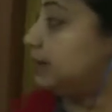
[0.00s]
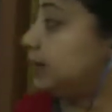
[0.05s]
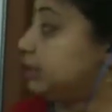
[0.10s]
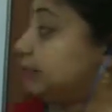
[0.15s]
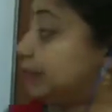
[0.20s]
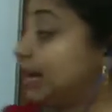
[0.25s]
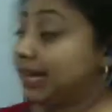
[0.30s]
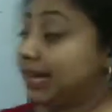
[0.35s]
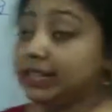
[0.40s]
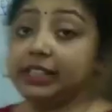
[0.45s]

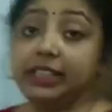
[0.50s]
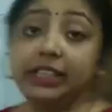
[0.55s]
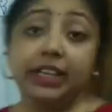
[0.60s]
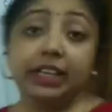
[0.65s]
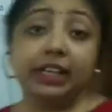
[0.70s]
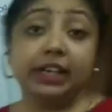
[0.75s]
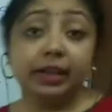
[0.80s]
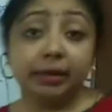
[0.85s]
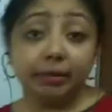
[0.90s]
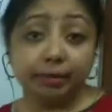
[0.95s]
pattern
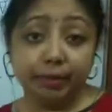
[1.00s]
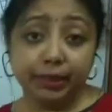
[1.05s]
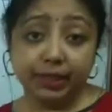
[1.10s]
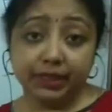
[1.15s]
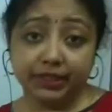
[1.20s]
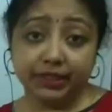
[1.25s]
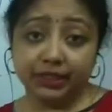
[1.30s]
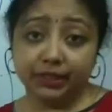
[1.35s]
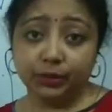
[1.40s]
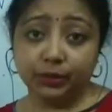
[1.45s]
in
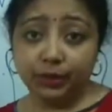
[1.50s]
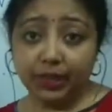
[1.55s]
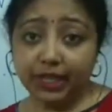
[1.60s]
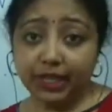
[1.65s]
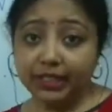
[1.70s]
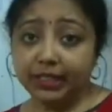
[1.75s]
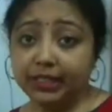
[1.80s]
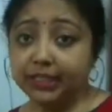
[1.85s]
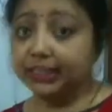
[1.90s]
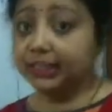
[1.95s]
numbers. Okay,
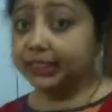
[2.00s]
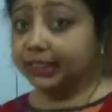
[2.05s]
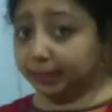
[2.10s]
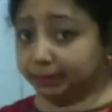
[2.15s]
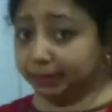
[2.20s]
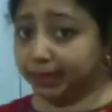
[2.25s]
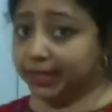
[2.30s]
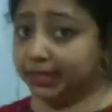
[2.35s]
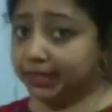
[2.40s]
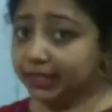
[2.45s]
this is the
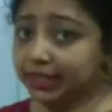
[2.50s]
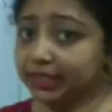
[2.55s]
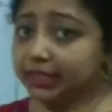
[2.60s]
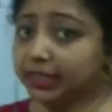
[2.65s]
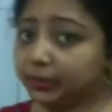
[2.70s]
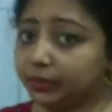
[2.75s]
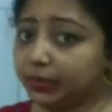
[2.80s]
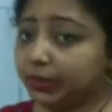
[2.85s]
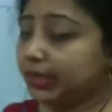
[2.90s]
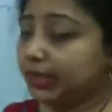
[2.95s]
main thing that
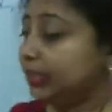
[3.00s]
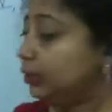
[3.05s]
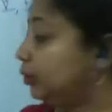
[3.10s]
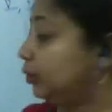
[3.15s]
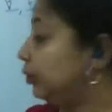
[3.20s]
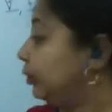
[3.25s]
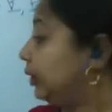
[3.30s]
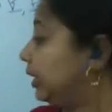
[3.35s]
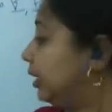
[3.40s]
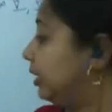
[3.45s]
we need to
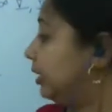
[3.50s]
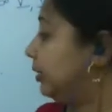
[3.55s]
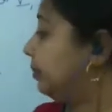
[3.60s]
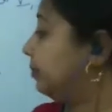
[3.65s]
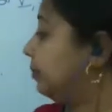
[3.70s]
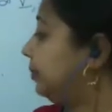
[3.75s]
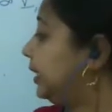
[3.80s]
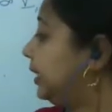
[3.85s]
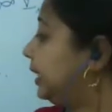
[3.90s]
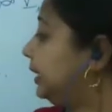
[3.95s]
learn.
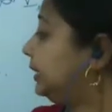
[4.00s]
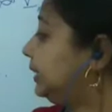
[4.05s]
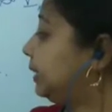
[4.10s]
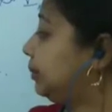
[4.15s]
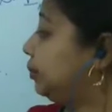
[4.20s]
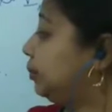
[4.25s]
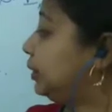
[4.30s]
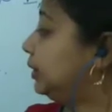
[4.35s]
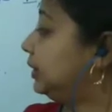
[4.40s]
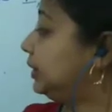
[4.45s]
That is,
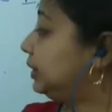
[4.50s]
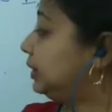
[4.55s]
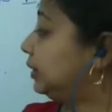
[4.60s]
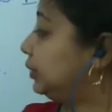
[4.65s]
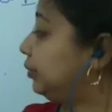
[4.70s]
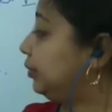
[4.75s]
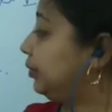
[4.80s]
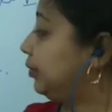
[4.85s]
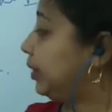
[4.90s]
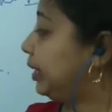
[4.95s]
suppose
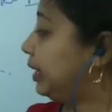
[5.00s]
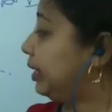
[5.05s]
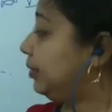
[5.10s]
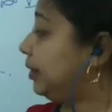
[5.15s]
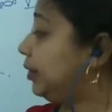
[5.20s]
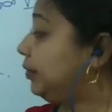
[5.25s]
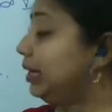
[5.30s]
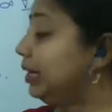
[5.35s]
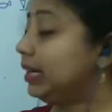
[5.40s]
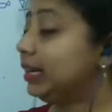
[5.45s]
whenever
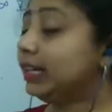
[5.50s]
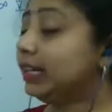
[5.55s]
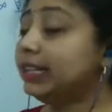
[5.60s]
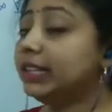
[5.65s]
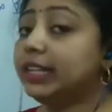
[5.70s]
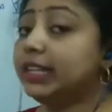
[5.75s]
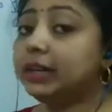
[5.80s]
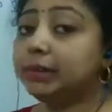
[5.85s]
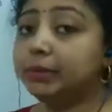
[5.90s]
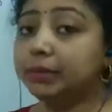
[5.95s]
we learn the
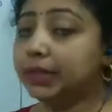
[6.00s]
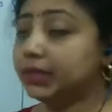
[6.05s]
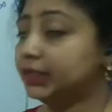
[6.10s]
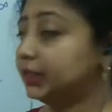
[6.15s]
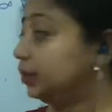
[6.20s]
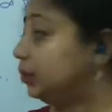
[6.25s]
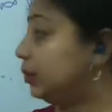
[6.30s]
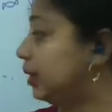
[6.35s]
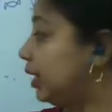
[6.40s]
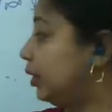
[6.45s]
numbers
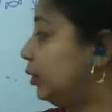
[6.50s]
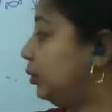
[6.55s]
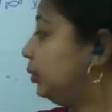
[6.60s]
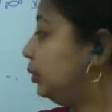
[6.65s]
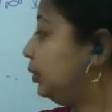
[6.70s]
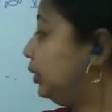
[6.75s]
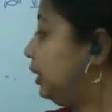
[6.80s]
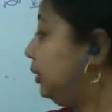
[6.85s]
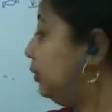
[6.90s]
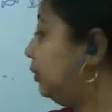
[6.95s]
1, 2,
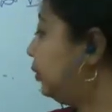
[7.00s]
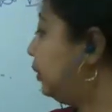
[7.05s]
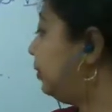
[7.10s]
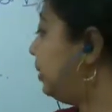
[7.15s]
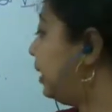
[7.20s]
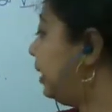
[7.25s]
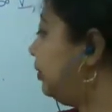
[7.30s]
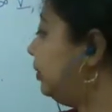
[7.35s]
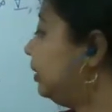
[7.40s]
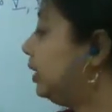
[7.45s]
3, 4,
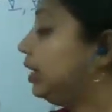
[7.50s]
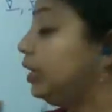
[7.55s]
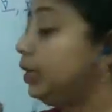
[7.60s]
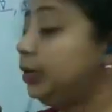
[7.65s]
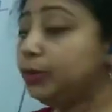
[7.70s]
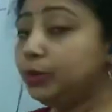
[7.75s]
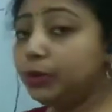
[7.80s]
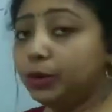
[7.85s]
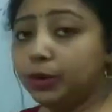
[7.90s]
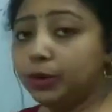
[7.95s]
5,
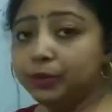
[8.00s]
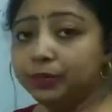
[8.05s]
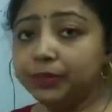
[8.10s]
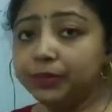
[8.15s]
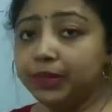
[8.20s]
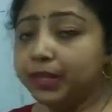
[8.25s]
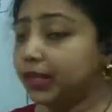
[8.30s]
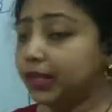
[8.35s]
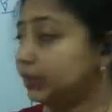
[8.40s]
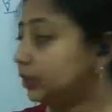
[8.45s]
you know.
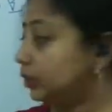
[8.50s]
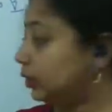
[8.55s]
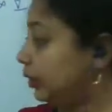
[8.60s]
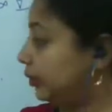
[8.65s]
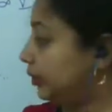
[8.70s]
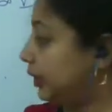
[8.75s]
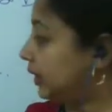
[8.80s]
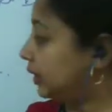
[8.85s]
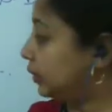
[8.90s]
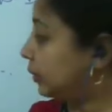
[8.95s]
So, if
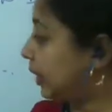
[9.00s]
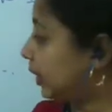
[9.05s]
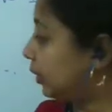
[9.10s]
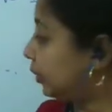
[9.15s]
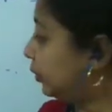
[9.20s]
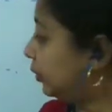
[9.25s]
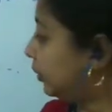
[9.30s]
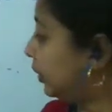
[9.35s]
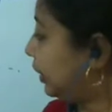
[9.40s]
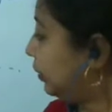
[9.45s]
it is 1,
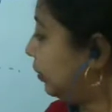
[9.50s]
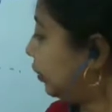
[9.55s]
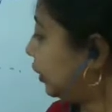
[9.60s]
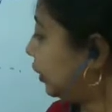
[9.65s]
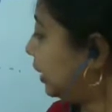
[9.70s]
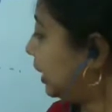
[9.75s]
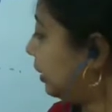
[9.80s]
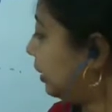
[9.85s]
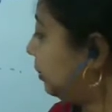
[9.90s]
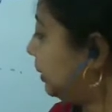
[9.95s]
2, 3, 4,
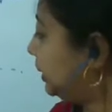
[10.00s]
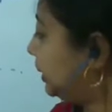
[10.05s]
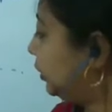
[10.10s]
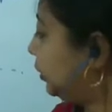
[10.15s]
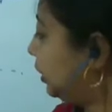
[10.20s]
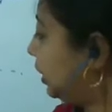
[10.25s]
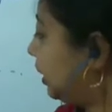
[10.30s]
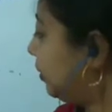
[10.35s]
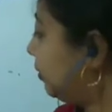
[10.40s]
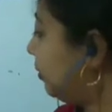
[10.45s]
that means it will
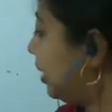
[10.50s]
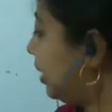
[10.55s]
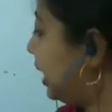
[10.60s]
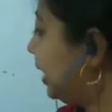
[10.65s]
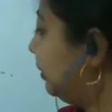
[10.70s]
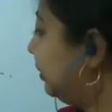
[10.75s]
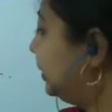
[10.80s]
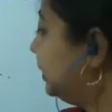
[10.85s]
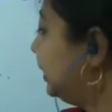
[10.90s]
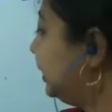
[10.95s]
come
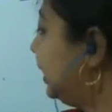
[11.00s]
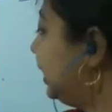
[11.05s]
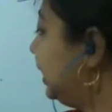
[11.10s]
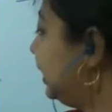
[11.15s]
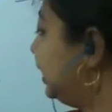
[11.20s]
5, 6,